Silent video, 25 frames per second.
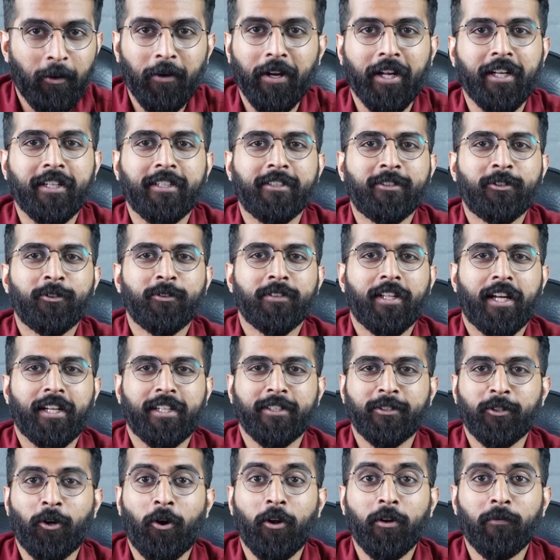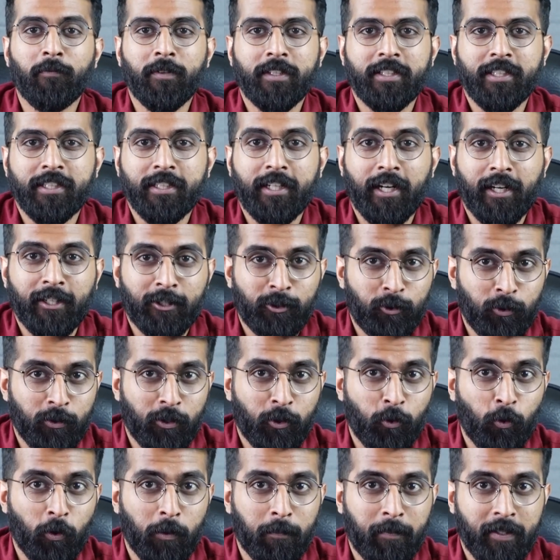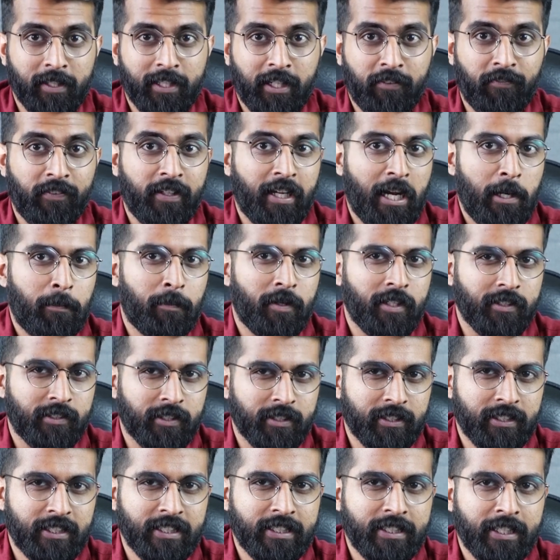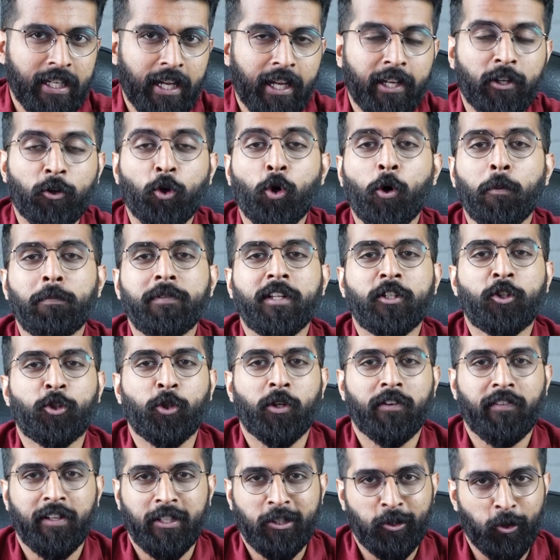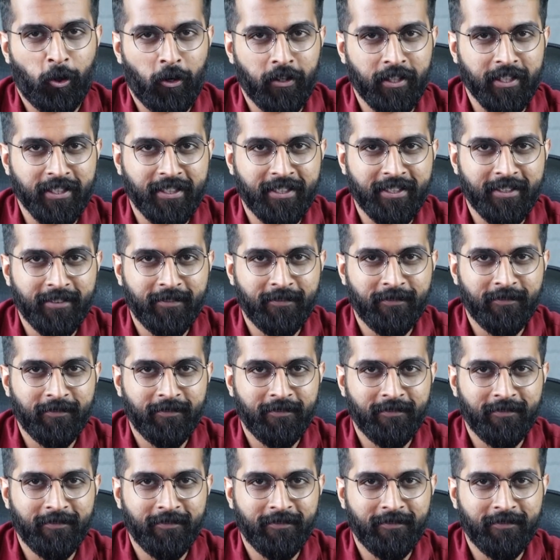Alright, so that is all with regards to the role play that we had presented and hope that you have enjoyed it.